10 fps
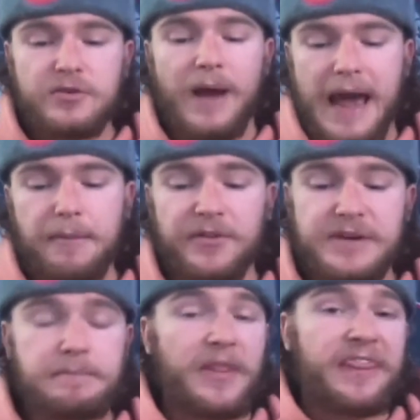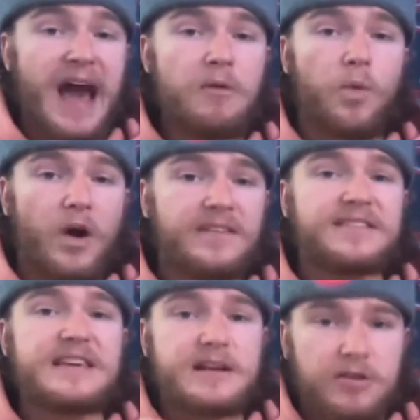Hamilton, but that was
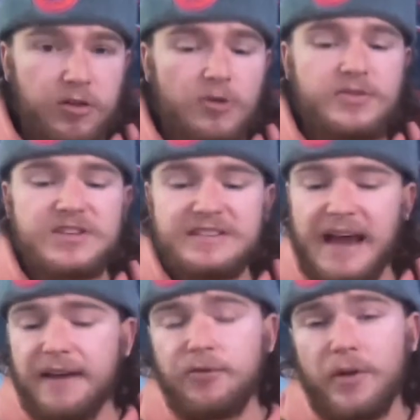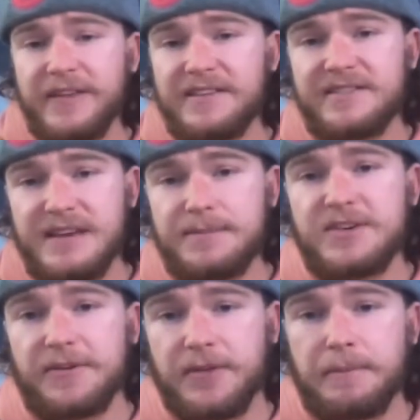the closest out of all these teams
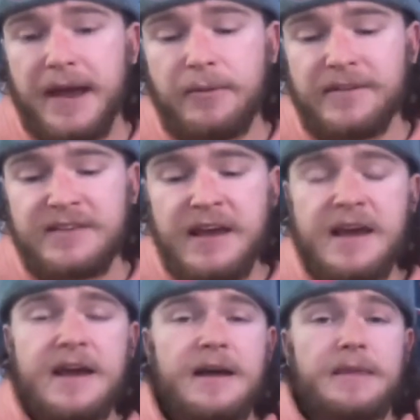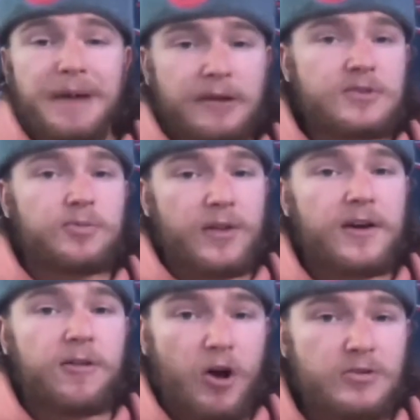here for the Penguins the Penguins were the
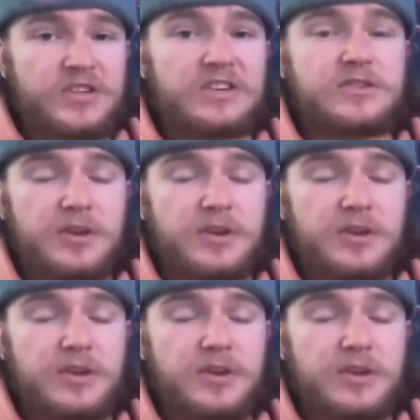closest to